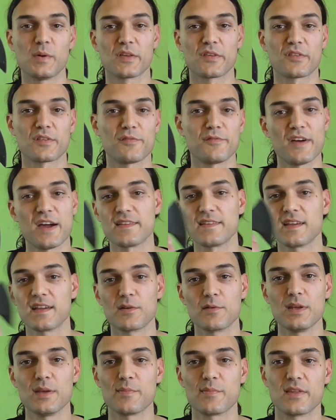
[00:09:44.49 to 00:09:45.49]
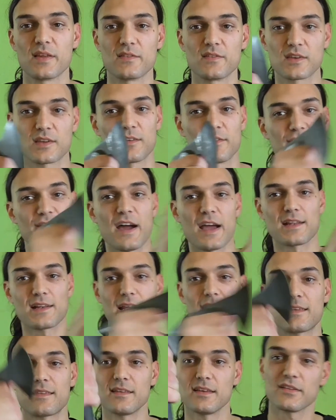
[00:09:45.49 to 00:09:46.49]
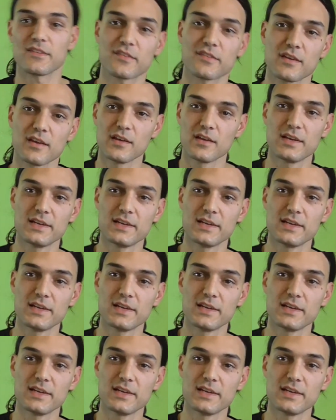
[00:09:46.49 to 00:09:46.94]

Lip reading: as a fighting grip, that you can fight like this,